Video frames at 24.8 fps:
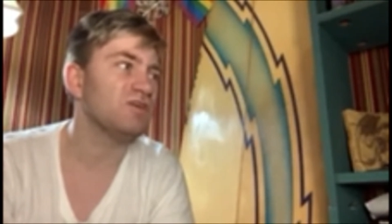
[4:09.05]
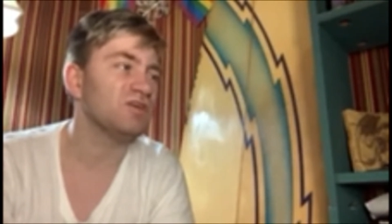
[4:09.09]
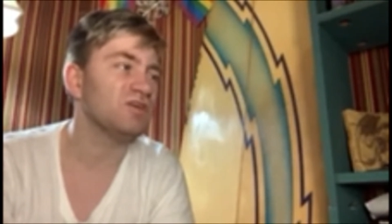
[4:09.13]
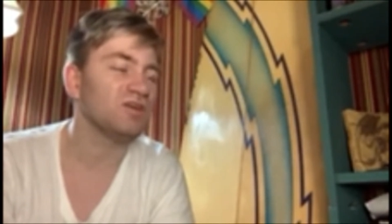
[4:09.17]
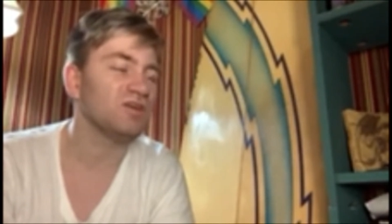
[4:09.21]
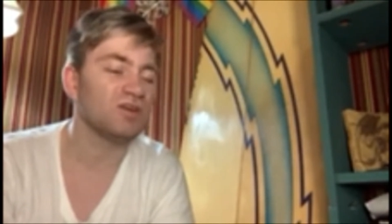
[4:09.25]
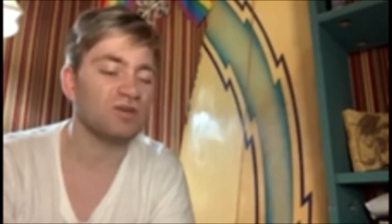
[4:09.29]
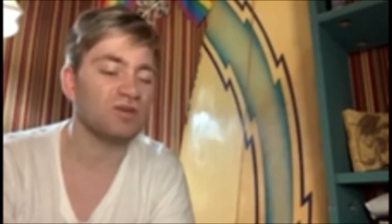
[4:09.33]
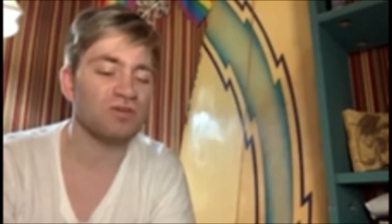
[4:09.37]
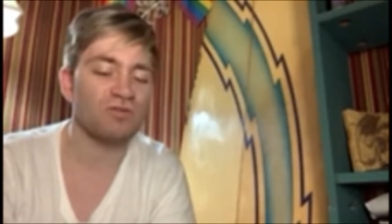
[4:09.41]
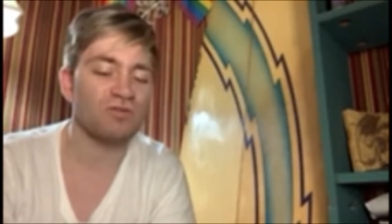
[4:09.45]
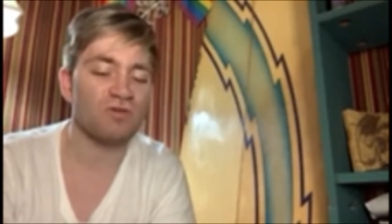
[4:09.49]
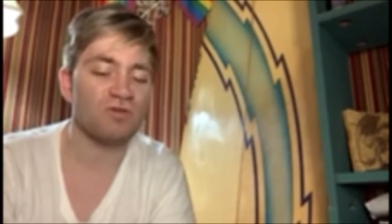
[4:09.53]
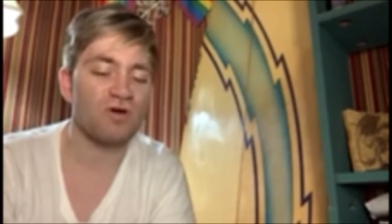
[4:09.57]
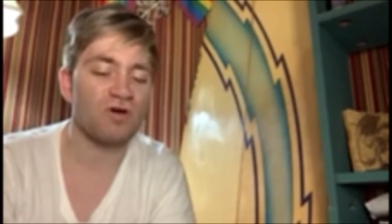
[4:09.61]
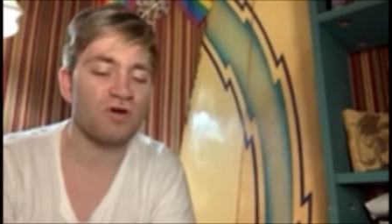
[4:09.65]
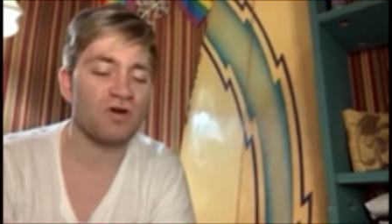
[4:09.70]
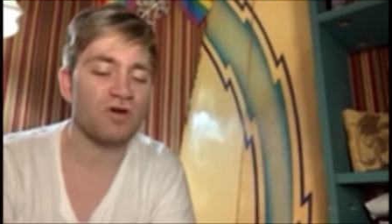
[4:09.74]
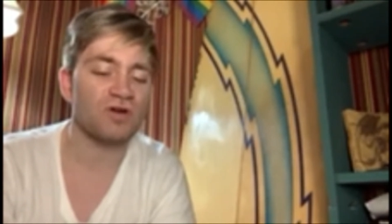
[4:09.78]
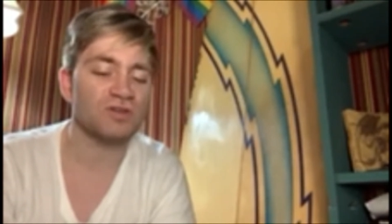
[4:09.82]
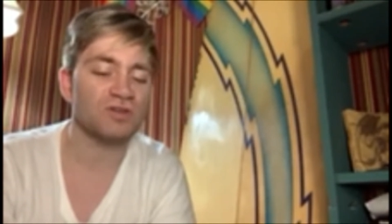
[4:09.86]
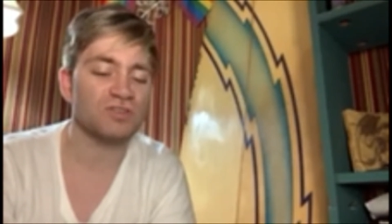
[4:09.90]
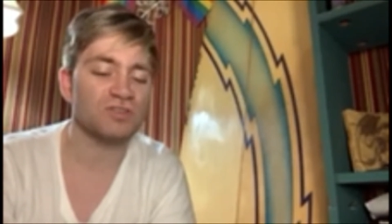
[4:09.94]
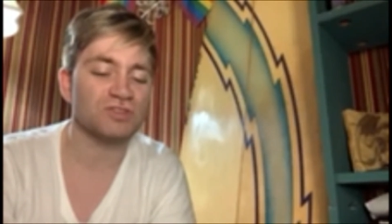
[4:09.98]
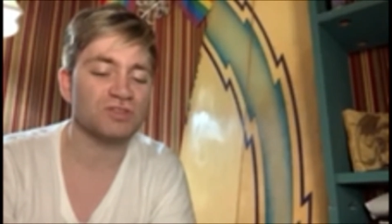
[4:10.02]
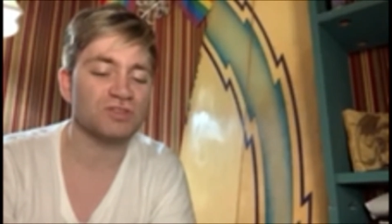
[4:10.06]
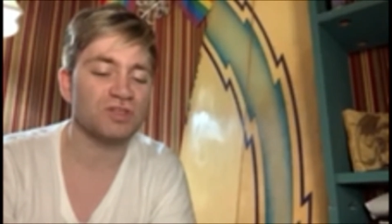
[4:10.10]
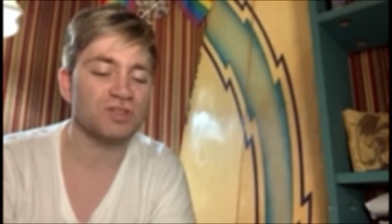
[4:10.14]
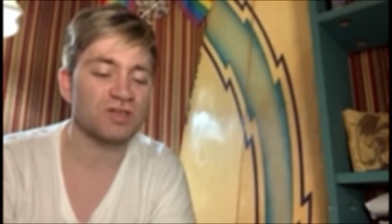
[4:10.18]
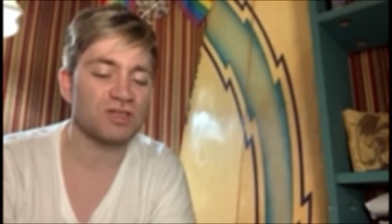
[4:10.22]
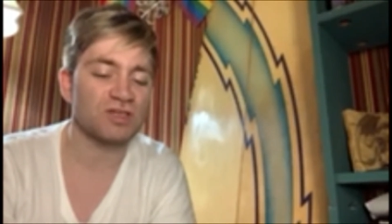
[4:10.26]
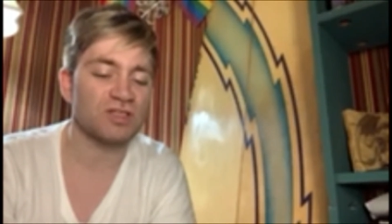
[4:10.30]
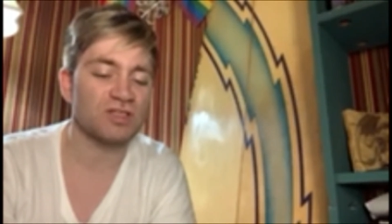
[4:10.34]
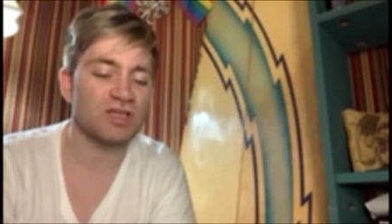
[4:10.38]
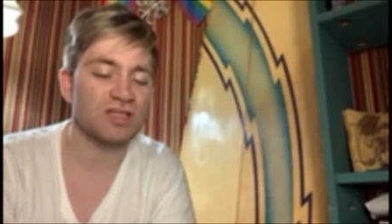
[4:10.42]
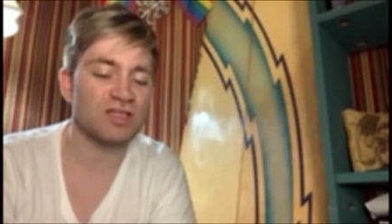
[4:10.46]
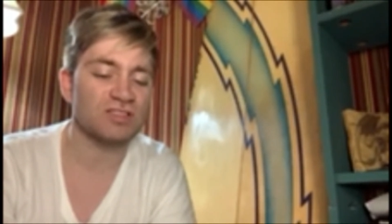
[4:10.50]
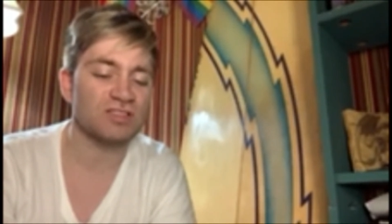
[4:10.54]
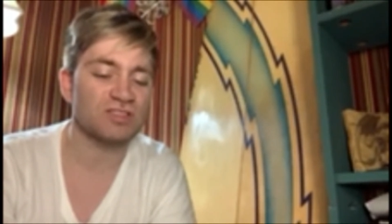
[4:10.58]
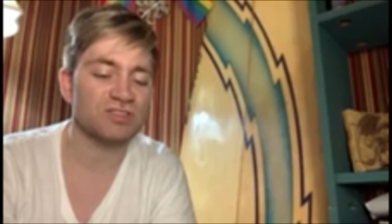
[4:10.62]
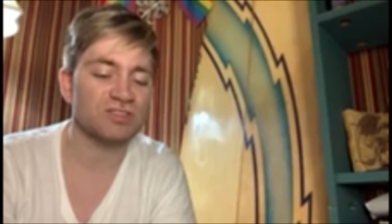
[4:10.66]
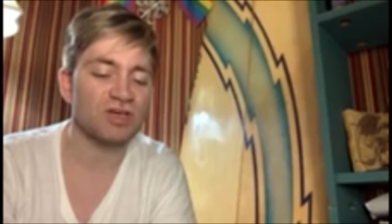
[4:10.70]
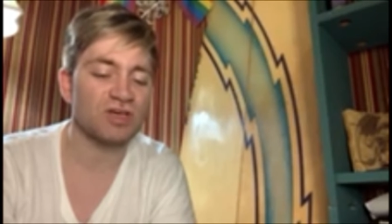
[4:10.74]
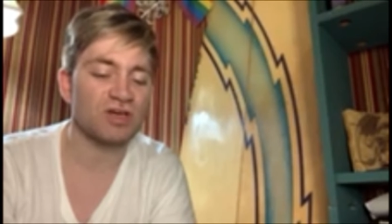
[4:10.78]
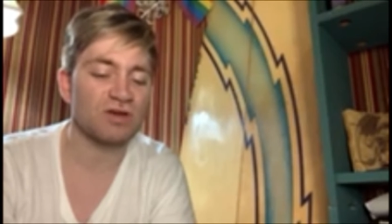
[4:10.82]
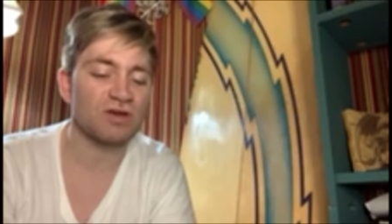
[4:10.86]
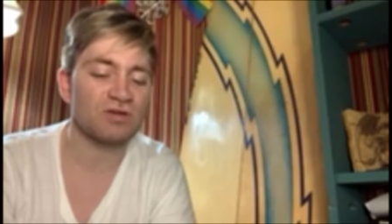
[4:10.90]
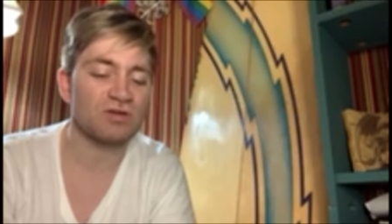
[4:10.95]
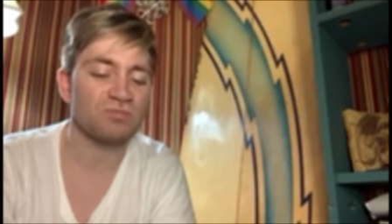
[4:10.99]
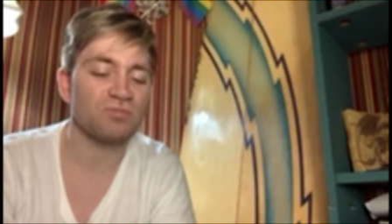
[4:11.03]
you are stuck in that
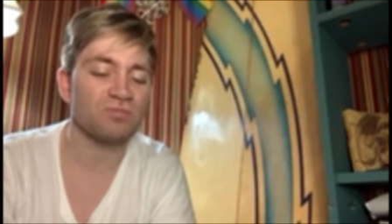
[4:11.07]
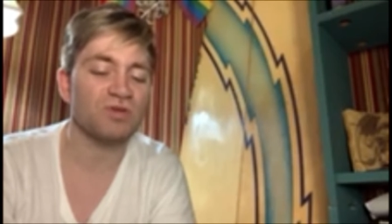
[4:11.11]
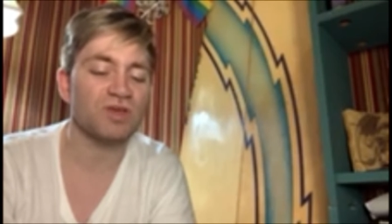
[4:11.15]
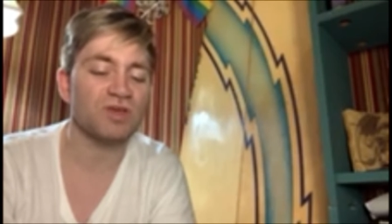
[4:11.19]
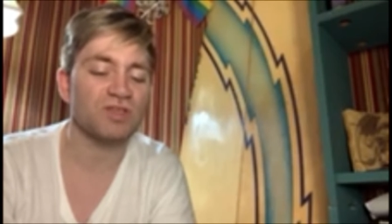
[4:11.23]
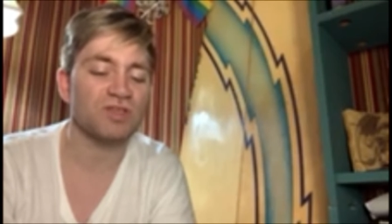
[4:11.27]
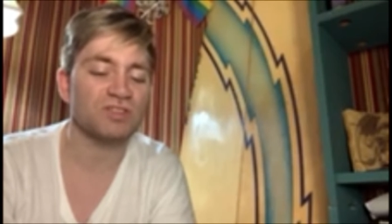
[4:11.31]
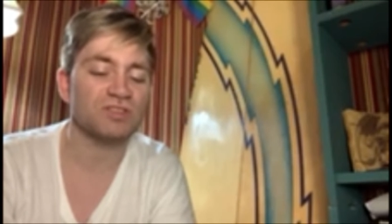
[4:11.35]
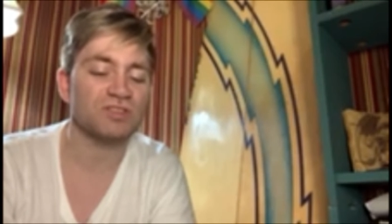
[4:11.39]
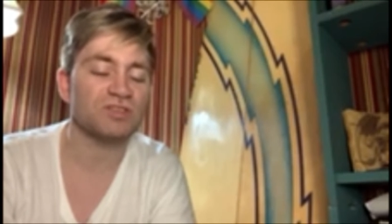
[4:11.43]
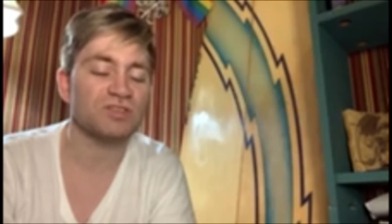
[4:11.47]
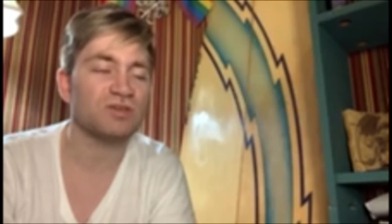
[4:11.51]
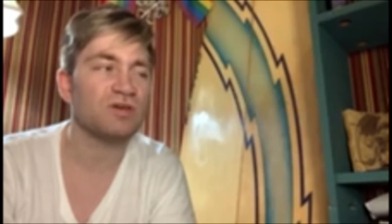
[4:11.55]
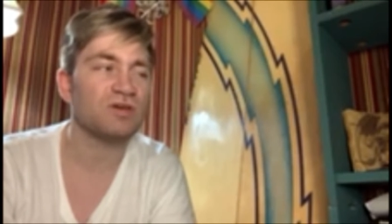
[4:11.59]
place.